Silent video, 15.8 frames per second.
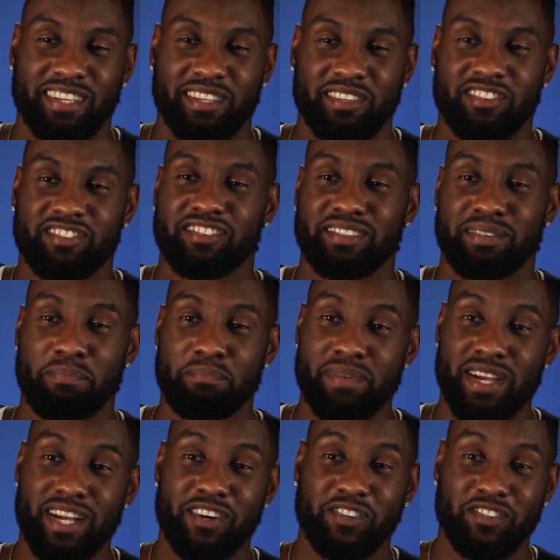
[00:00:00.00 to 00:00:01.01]
This is
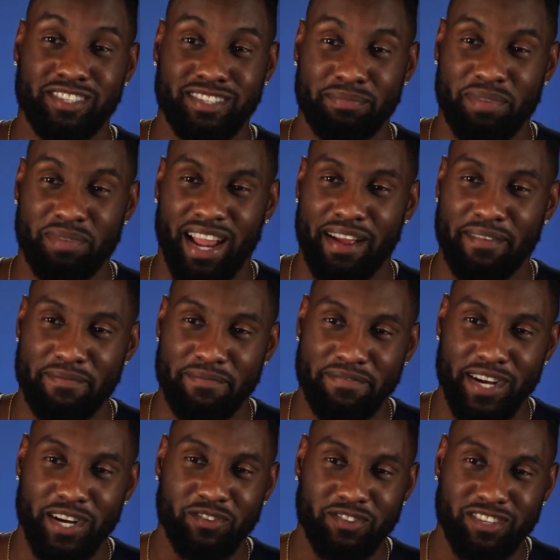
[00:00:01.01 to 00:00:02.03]
embarrassing, but I
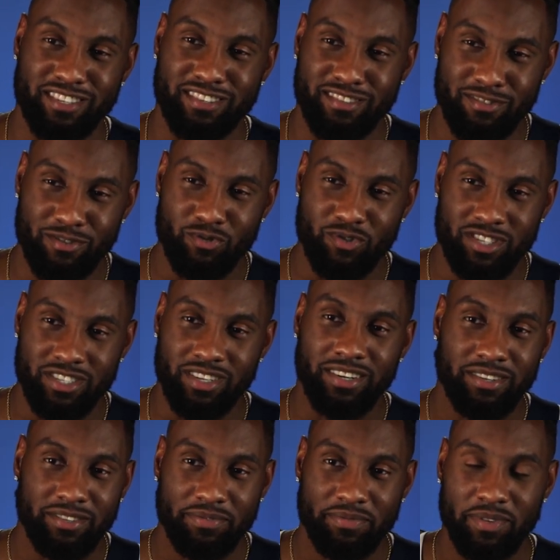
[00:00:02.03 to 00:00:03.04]
found this new
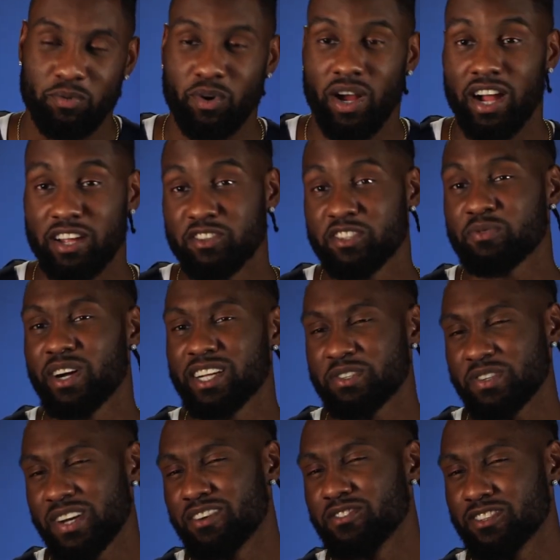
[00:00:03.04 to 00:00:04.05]
show. Well, I used to watch
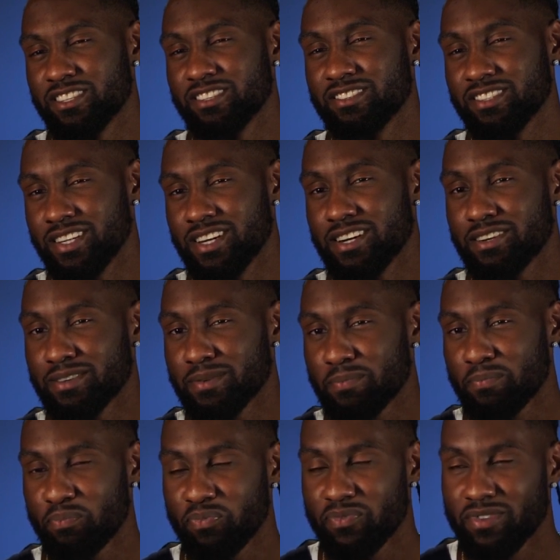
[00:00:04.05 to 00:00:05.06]
when I was a little younger,
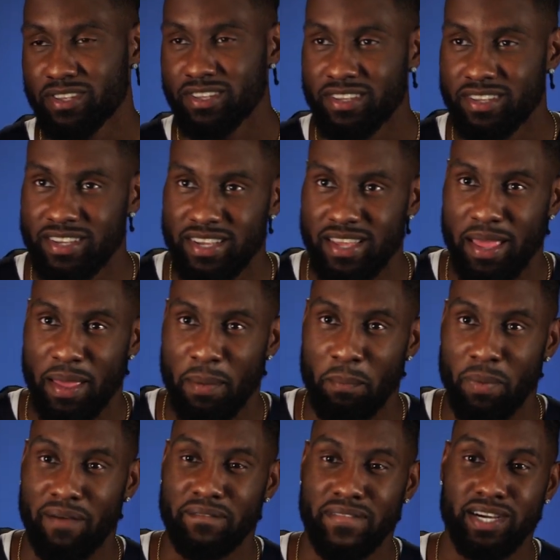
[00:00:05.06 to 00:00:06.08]

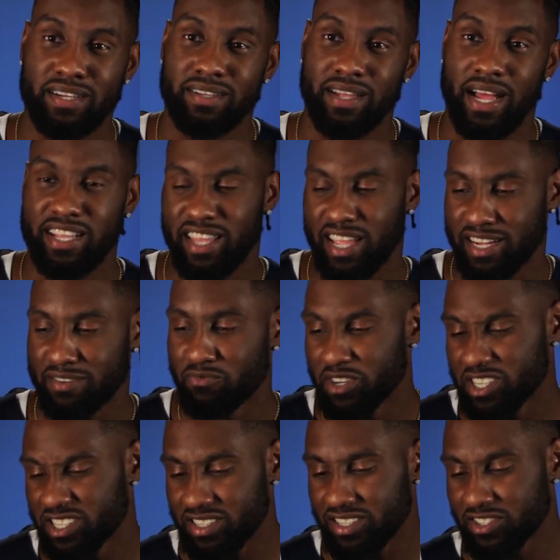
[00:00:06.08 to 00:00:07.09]
but I
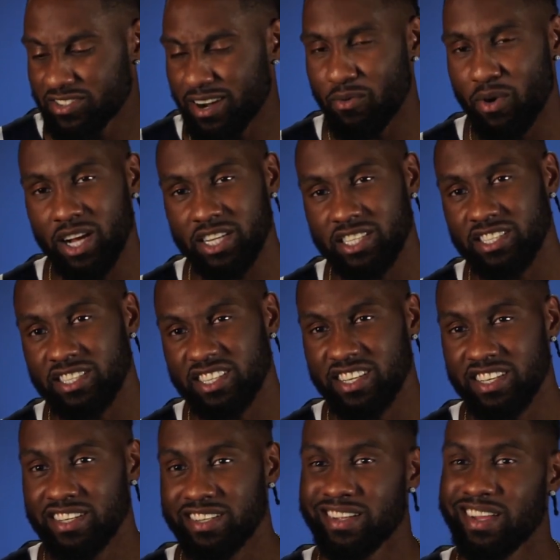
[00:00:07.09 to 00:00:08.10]
recently started watching it
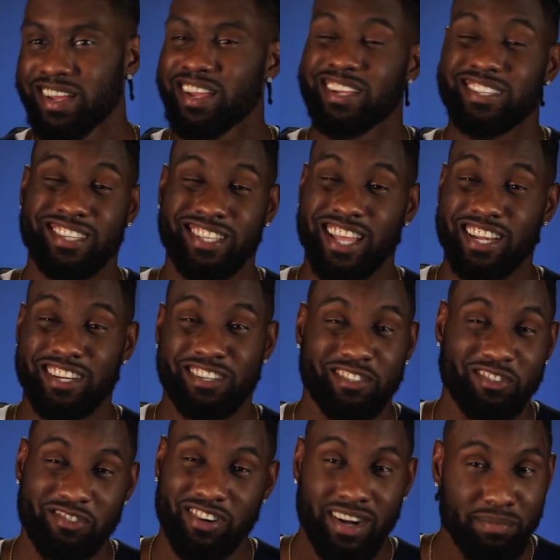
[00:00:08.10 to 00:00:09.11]
again. It's a lot of
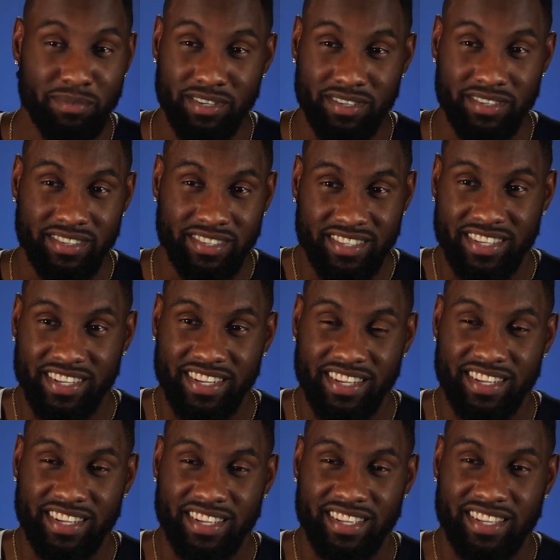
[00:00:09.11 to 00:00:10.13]
drama.
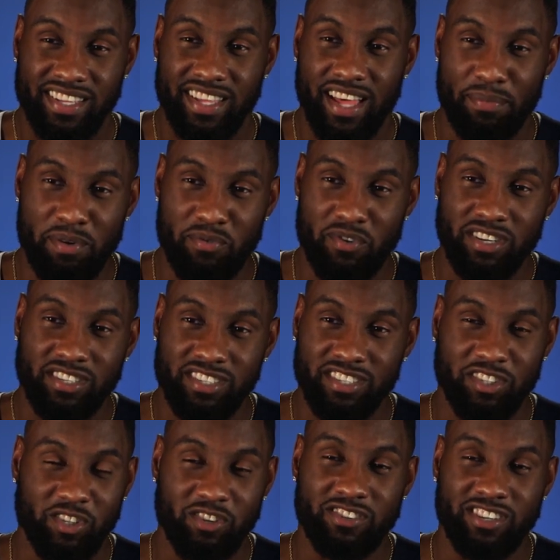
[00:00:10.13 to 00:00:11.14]
I've been watching
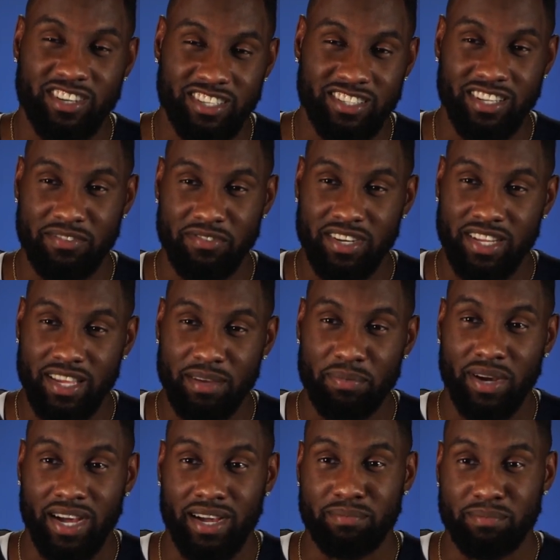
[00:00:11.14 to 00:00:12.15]
this show called Love & Hip
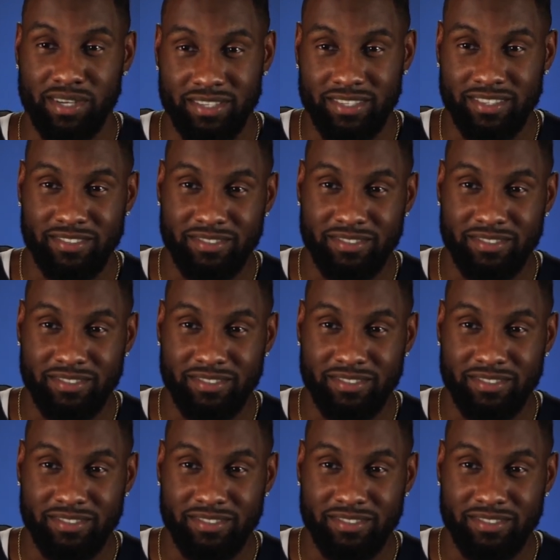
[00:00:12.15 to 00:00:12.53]
Hop, bro.